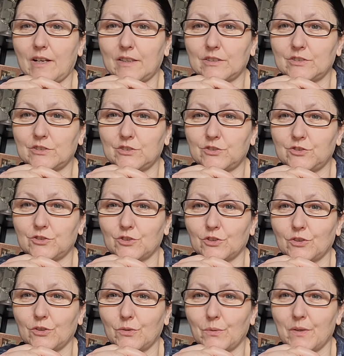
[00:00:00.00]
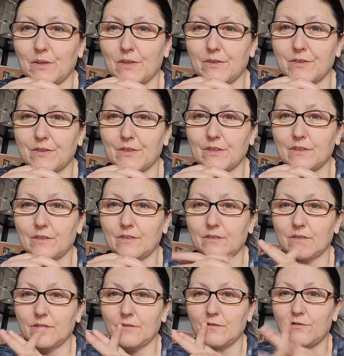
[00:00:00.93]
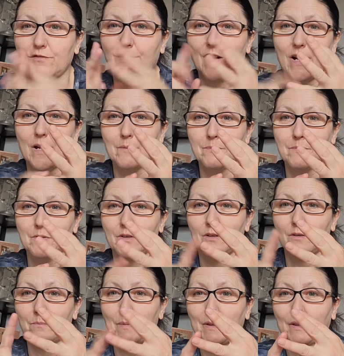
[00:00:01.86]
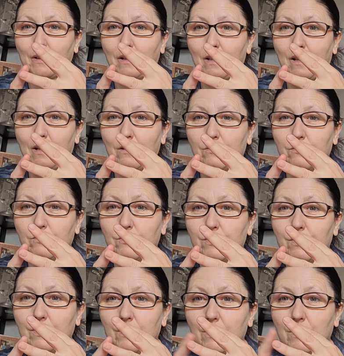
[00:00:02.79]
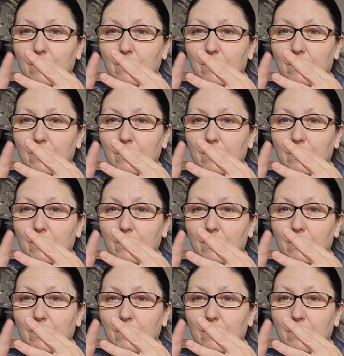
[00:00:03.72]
I struggle with fibro, mental health,